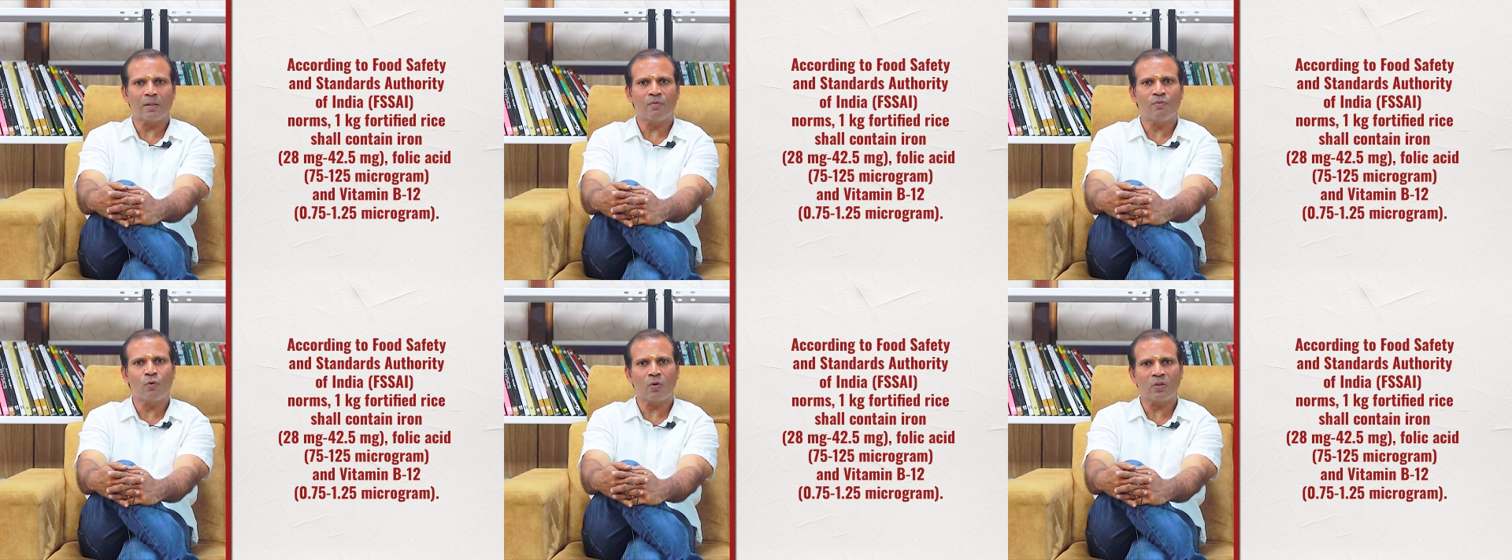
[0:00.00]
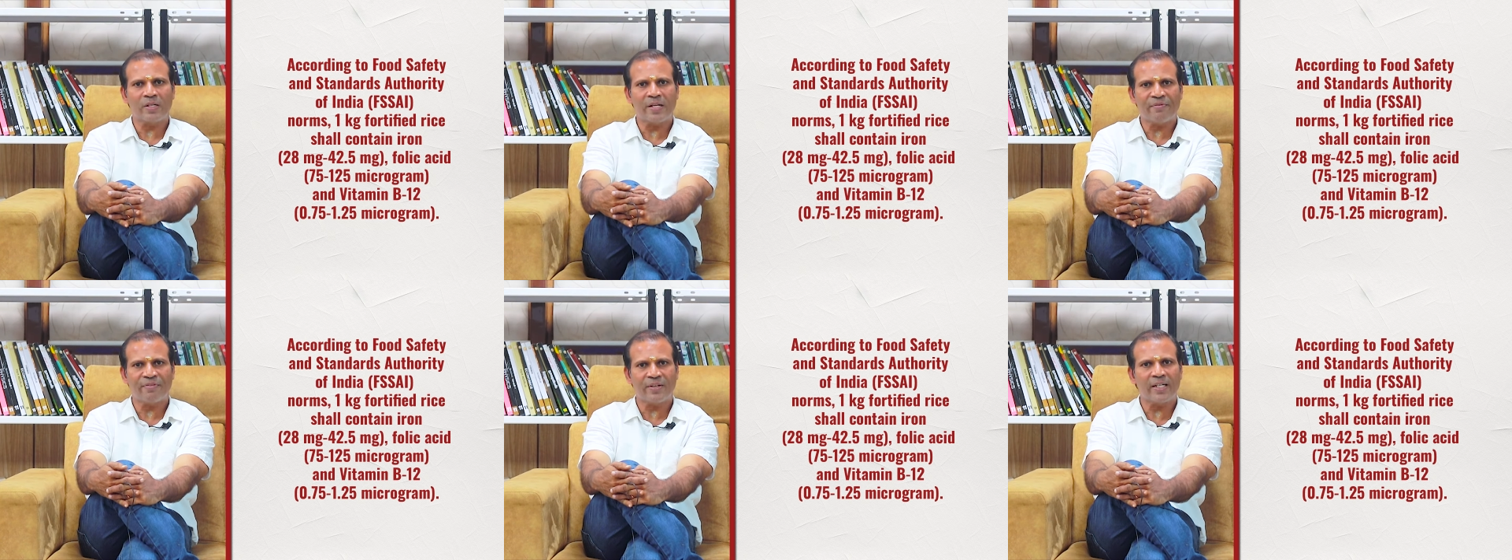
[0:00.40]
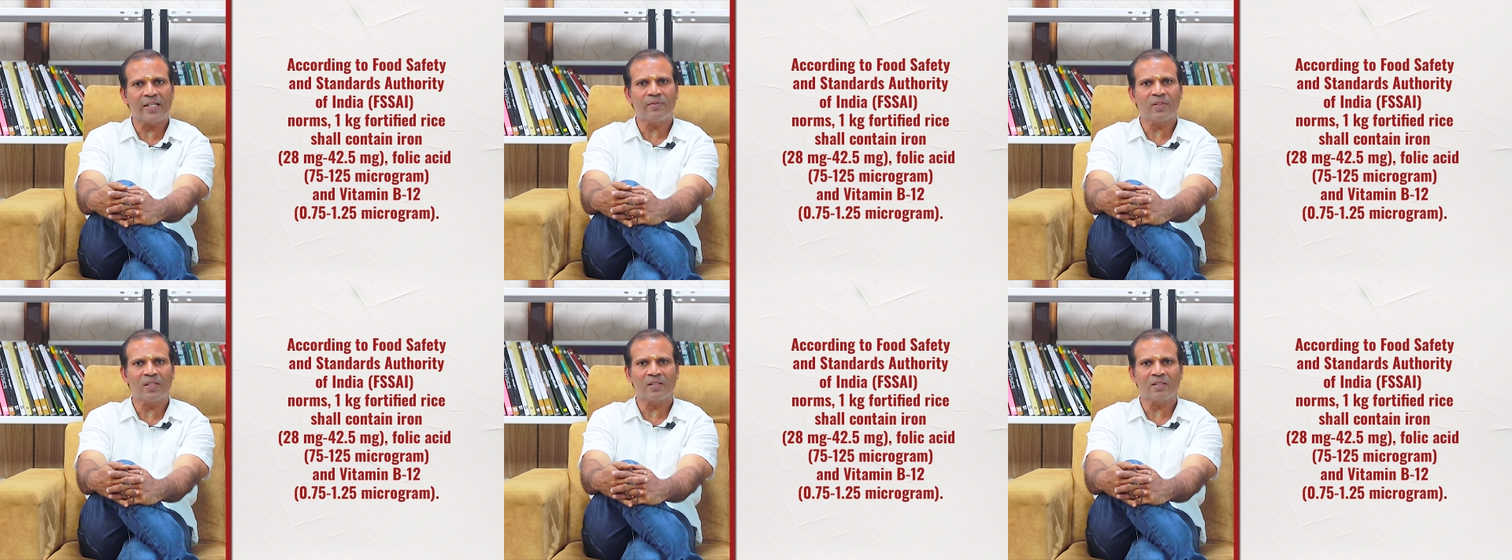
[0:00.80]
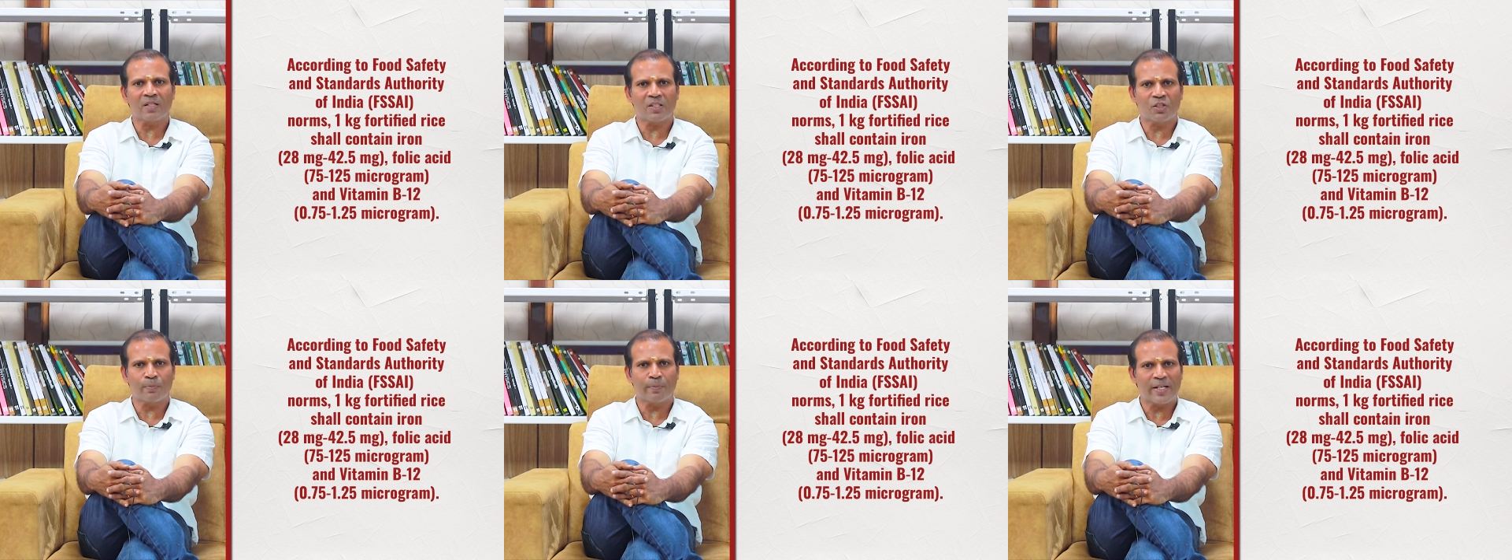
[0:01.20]
fortified with
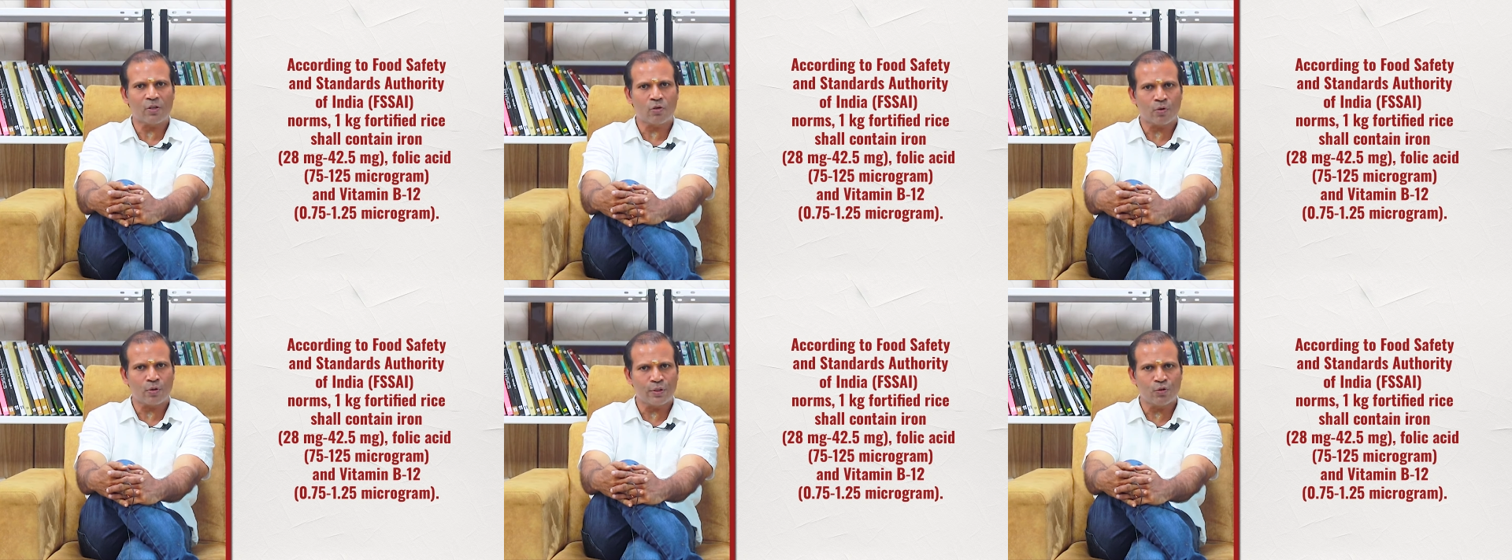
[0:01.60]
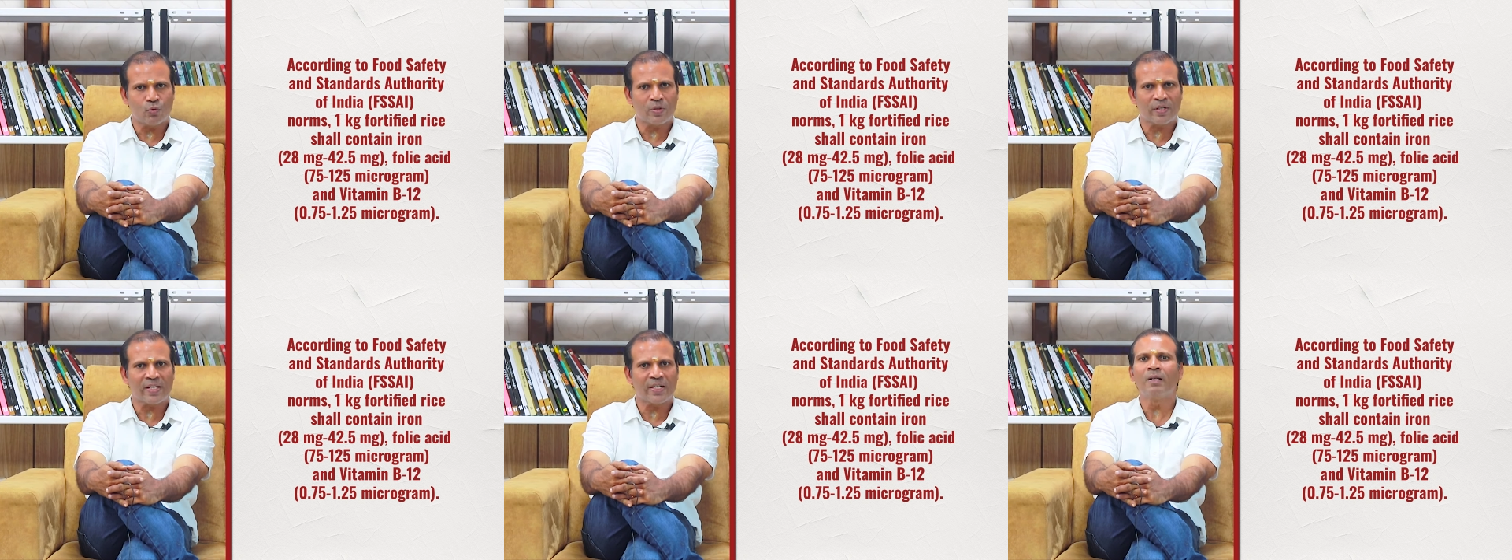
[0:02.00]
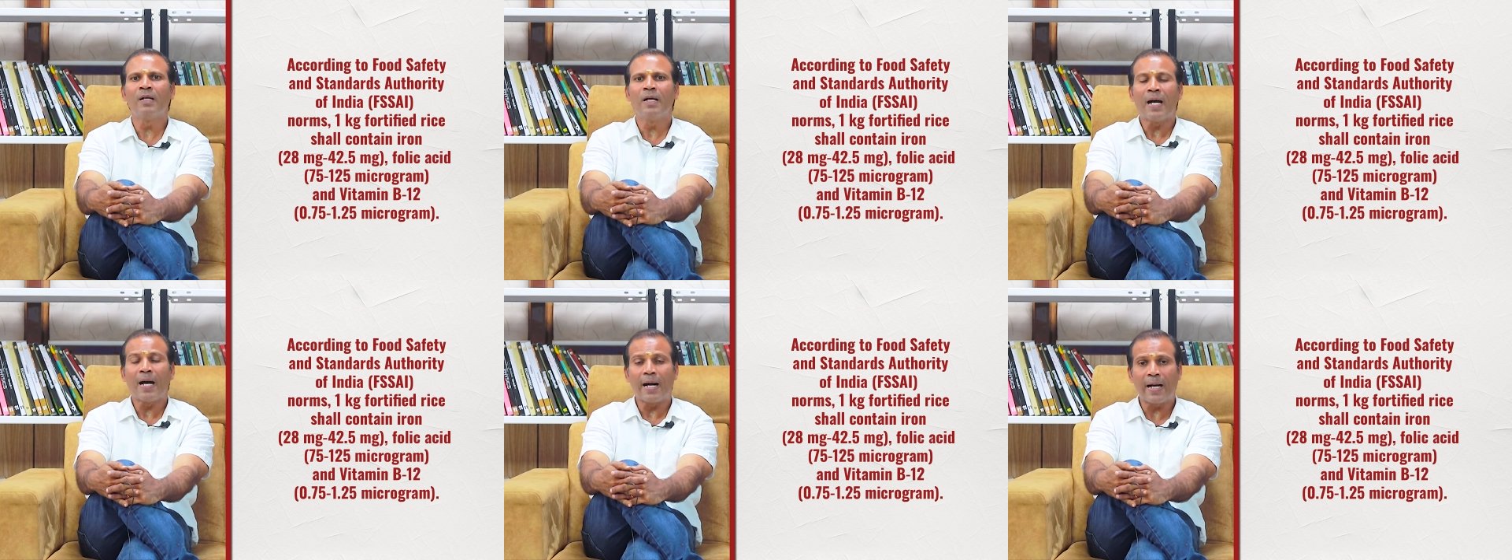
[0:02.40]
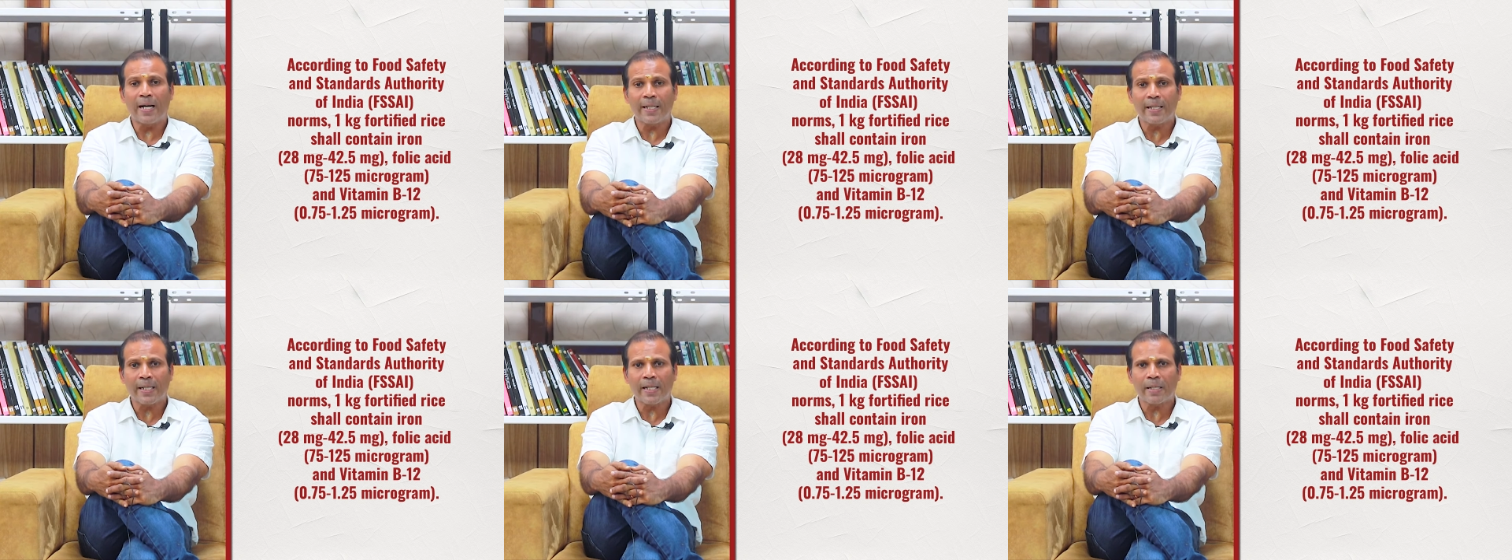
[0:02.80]
such micronutrients
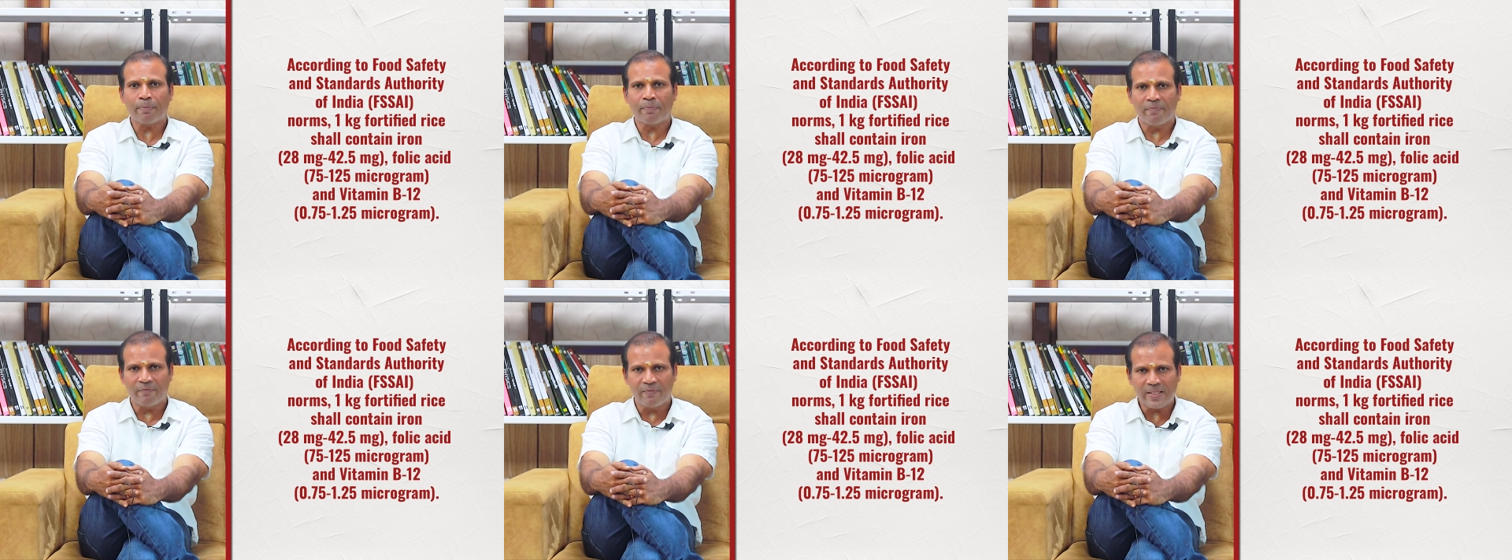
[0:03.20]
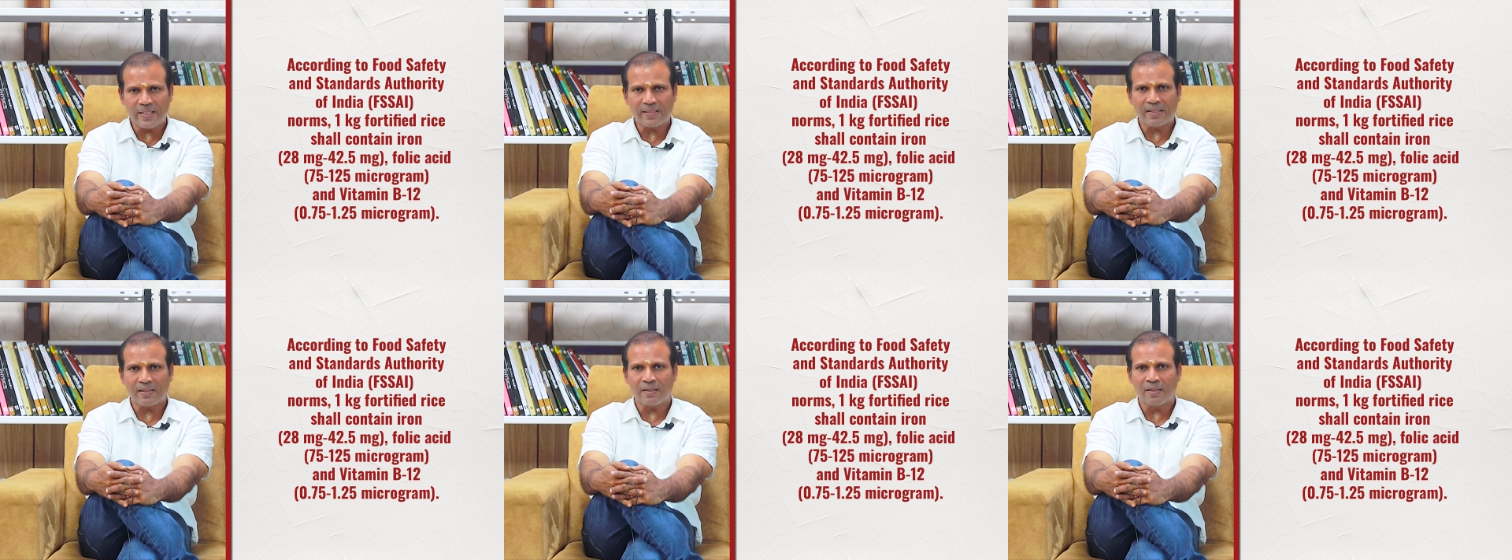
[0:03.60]
added up with